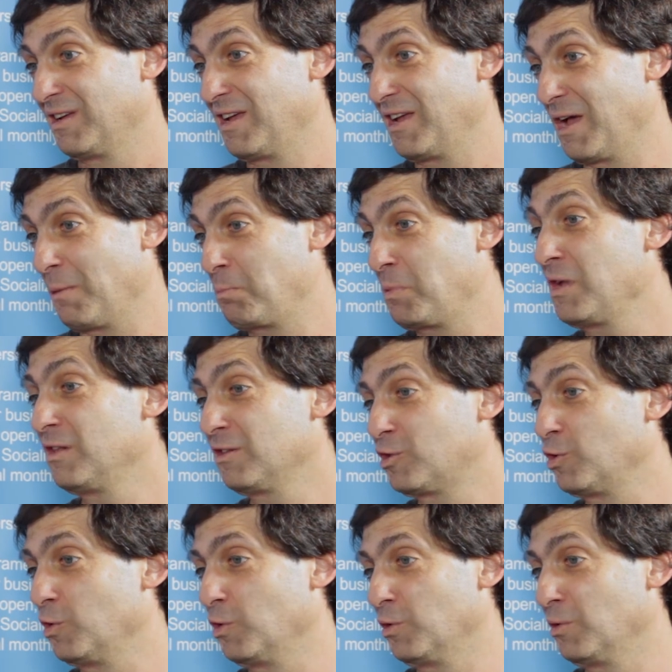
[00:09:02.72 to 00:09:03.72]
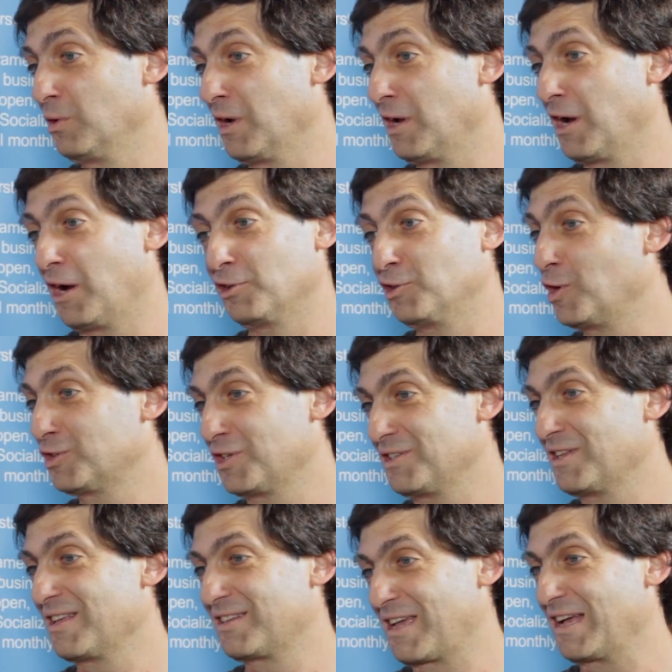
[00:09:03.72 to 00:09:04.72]
uh, appeal to uh, are not in
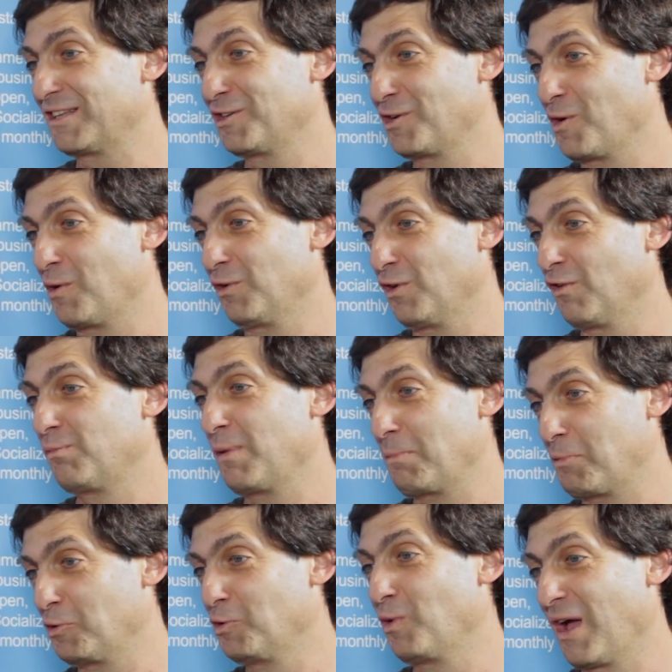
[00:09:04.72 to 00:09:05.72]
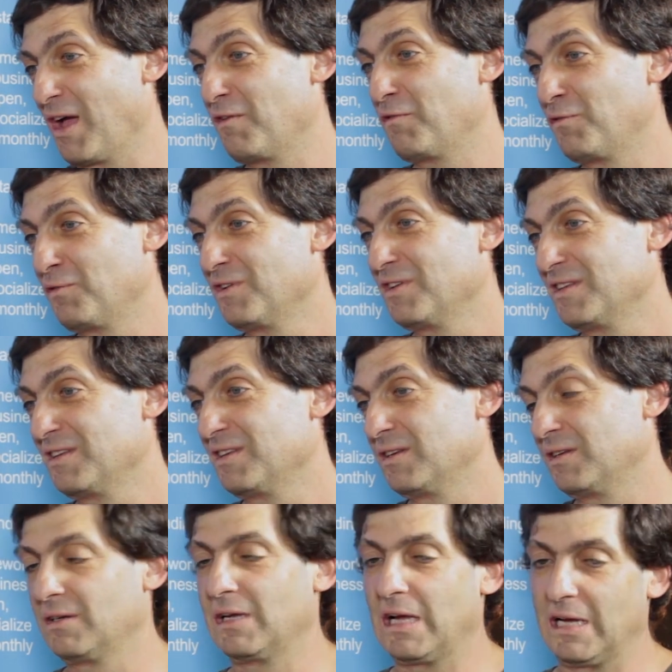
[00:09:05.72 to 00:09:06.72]
that category of people who have.
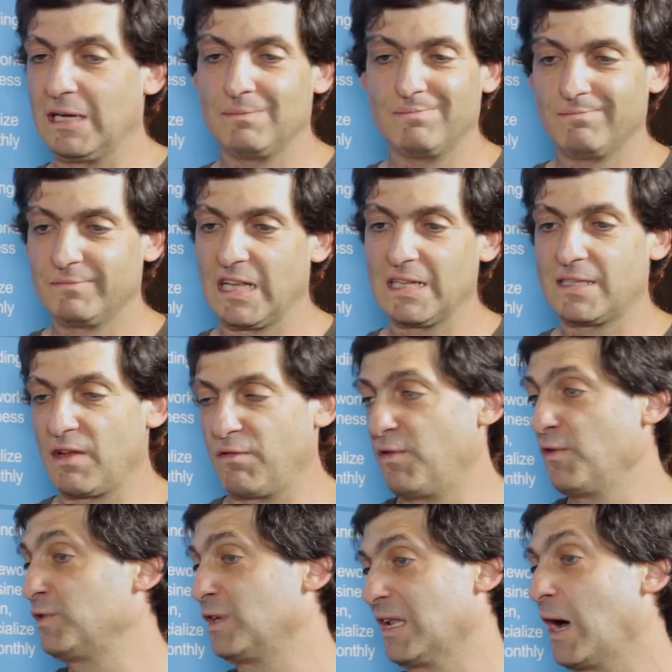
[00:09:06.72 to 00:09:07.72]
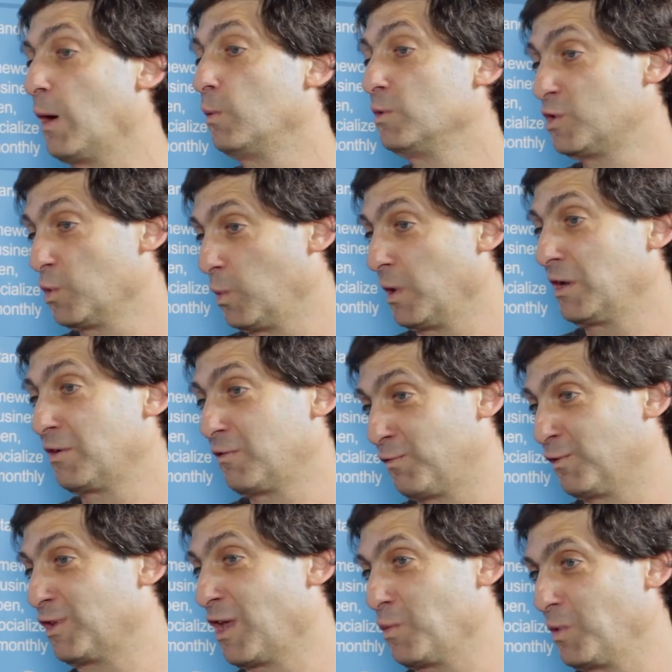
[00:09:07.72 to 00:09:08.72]
Um, let's say 15 hours a week
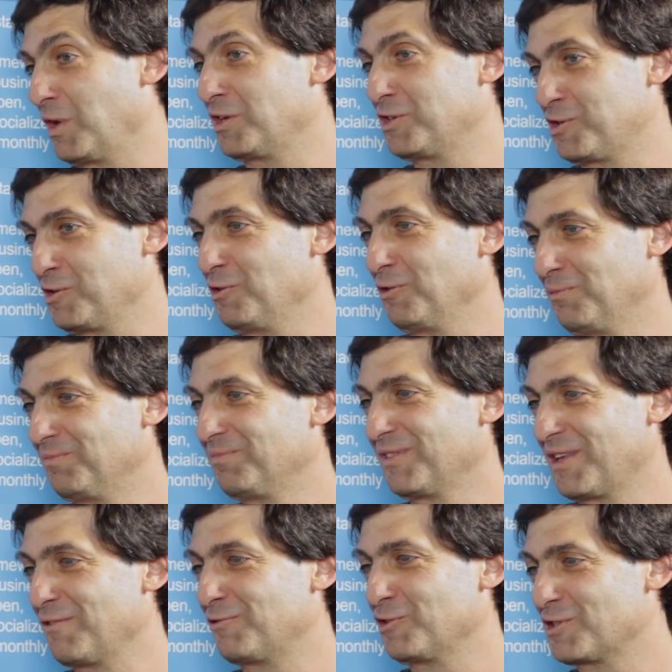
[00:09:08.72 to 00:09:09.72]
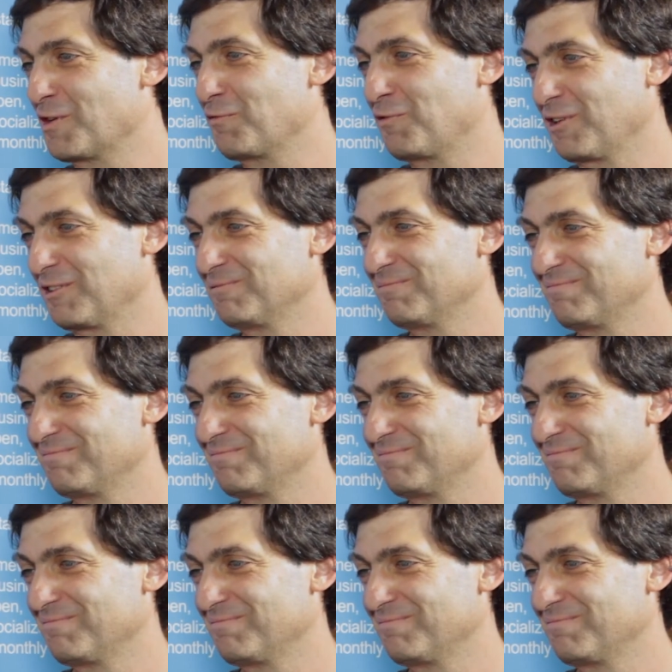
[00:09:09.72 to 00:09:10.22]
for 10 weeks to give to something.